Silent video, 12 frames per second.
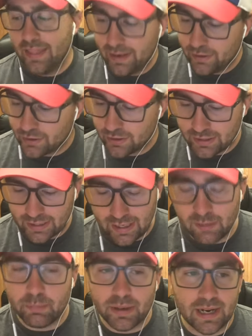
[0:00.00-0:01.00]
that you're going to
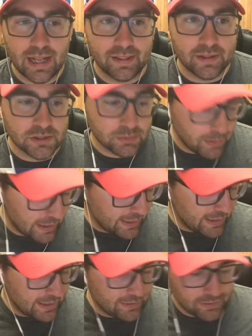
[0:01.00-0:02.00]
get bit on this
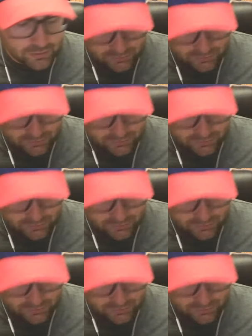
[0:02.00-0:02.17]
bait. And